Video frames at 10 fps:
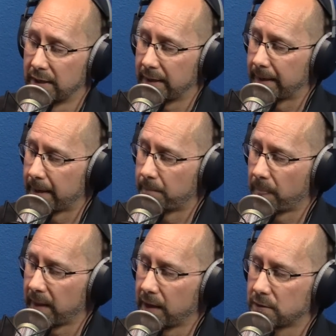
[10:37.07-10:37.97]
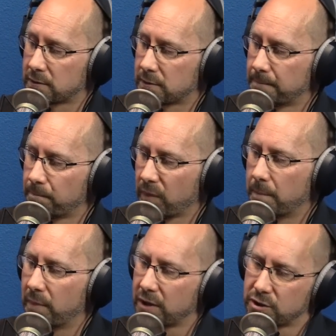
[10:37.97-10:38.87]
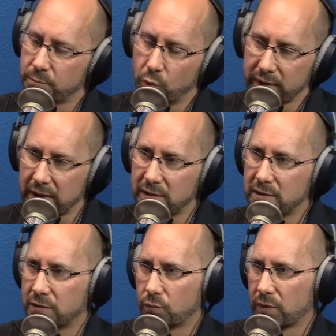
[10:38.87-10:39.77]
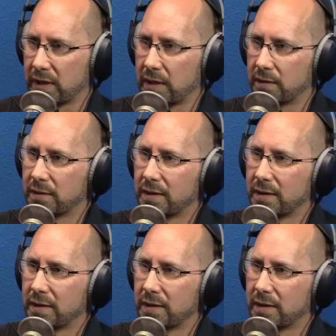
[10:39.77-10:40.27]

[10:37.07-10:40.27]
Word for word: Um, it's much more easy to read